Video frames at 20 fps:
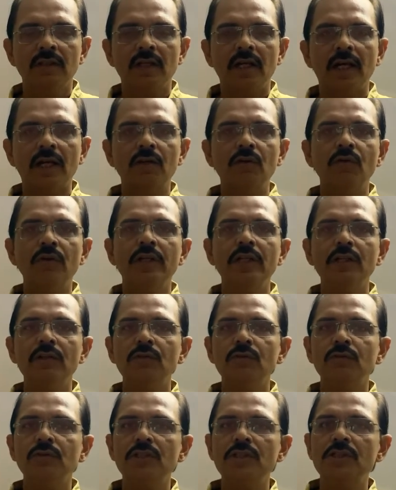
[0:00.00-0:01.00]
according
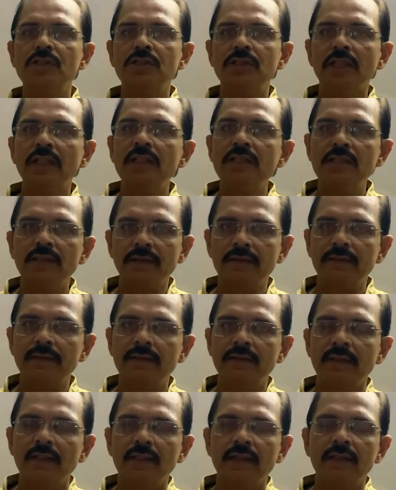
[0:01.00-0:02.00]
to these
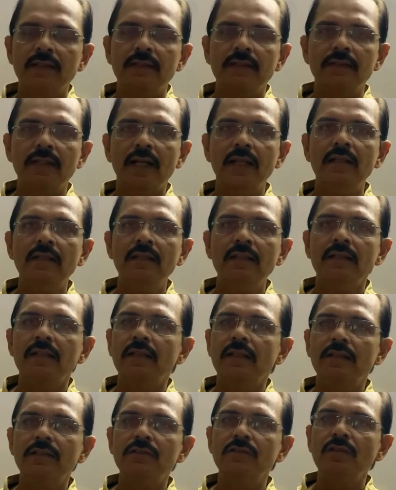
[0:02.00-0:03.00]
changes, then
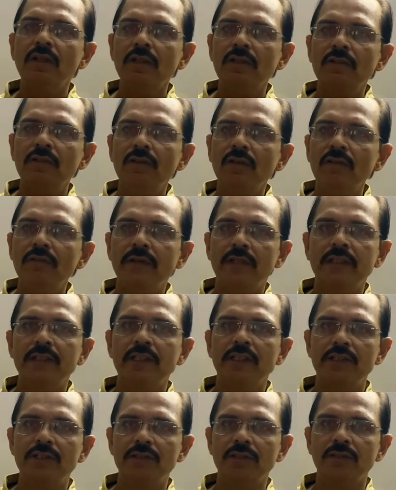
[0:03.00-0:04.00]
it is not called
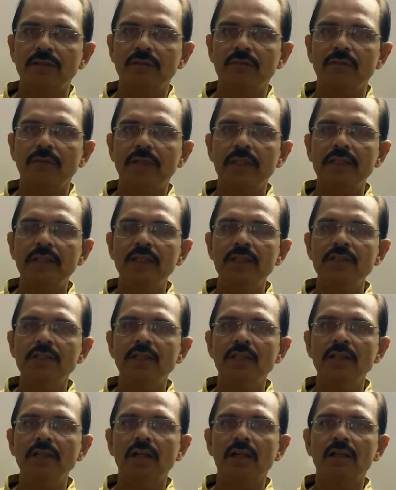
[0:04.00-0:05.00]
variation.
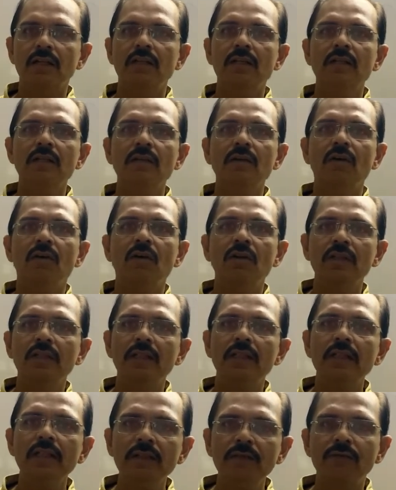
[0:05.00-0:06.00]
Variation occur
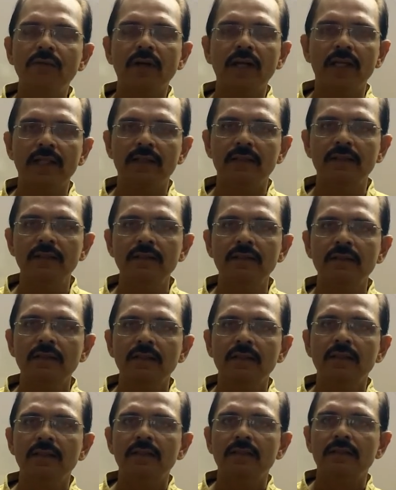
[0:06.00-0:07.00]
only when
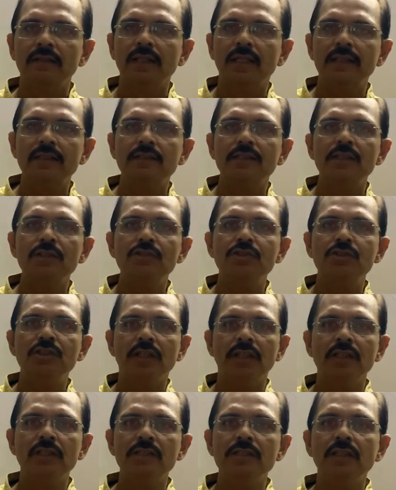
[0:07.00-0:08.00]
there is a
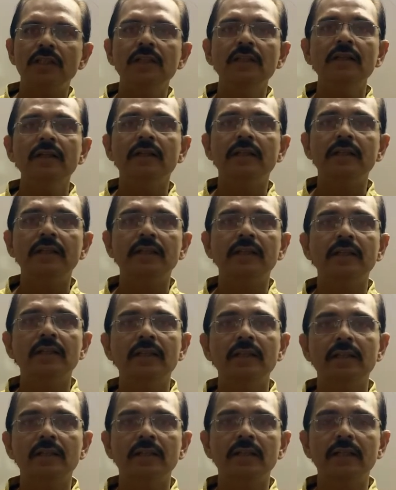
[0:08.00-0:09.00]
change in
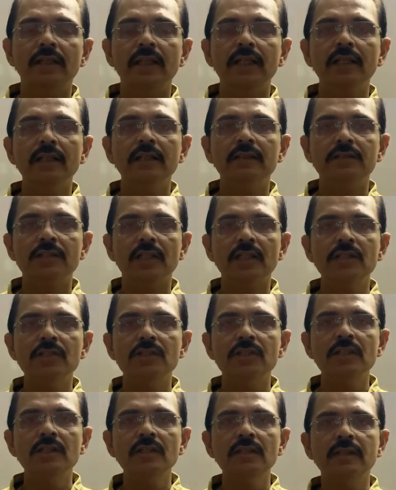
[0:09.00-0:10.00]
DNA, change
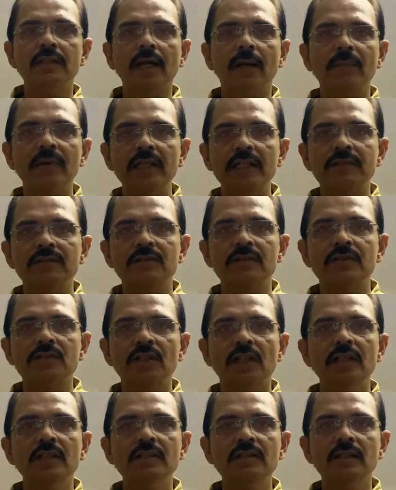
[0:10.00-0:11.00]
in gametes,
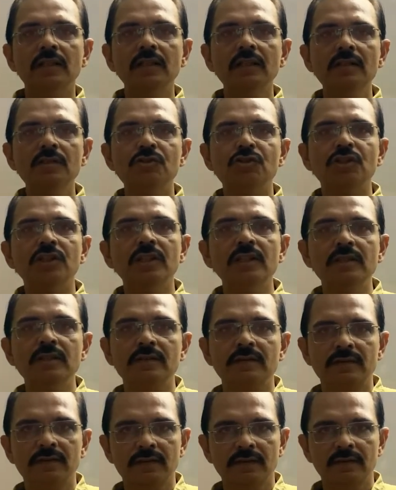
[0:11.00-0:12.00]
change in
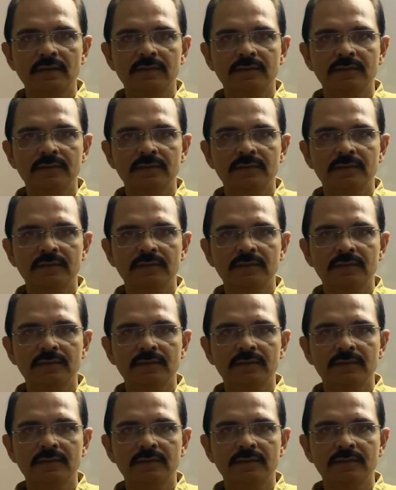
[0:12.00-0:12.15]
genes.